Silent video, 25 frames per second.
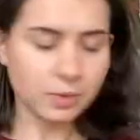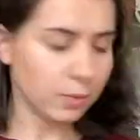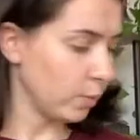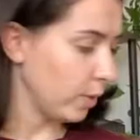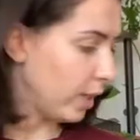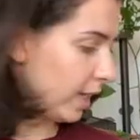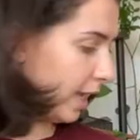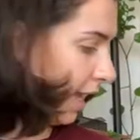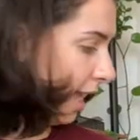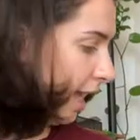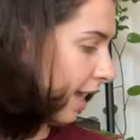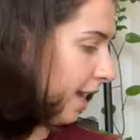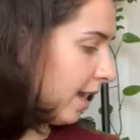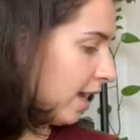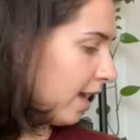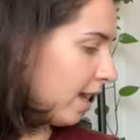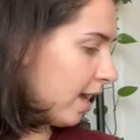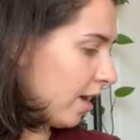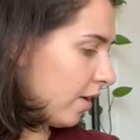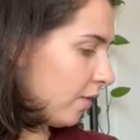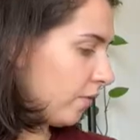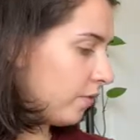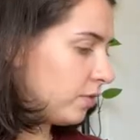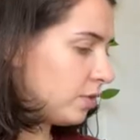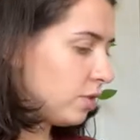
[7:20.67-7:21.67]
We
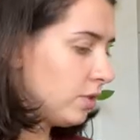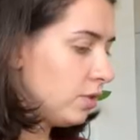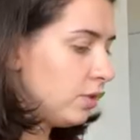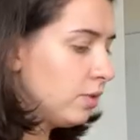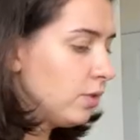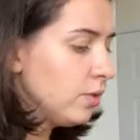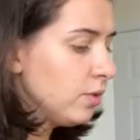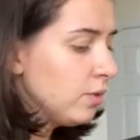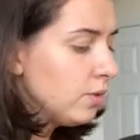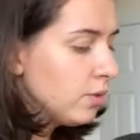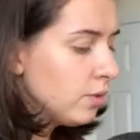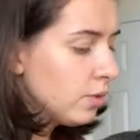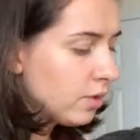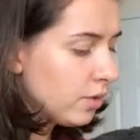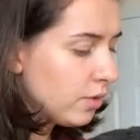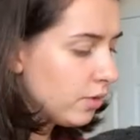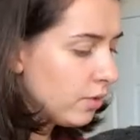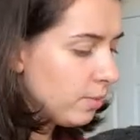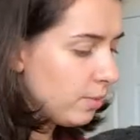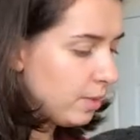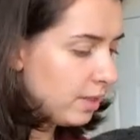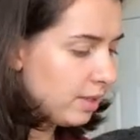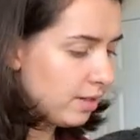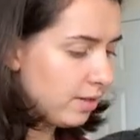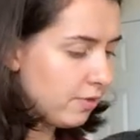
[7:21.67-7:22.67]
have two
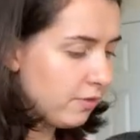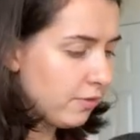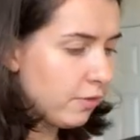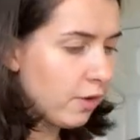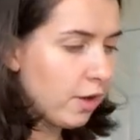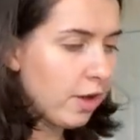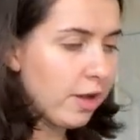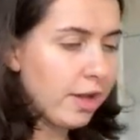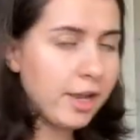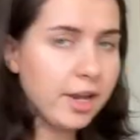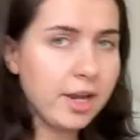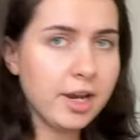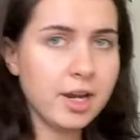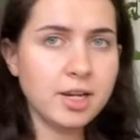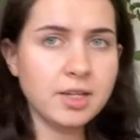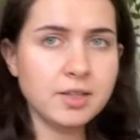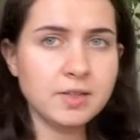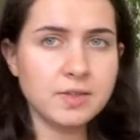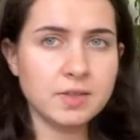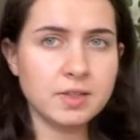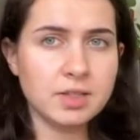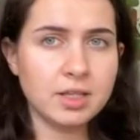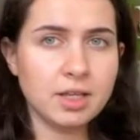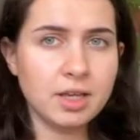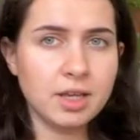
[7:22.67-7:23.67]

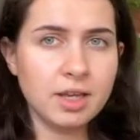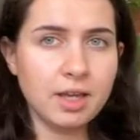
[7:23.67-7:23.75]
humidifiers,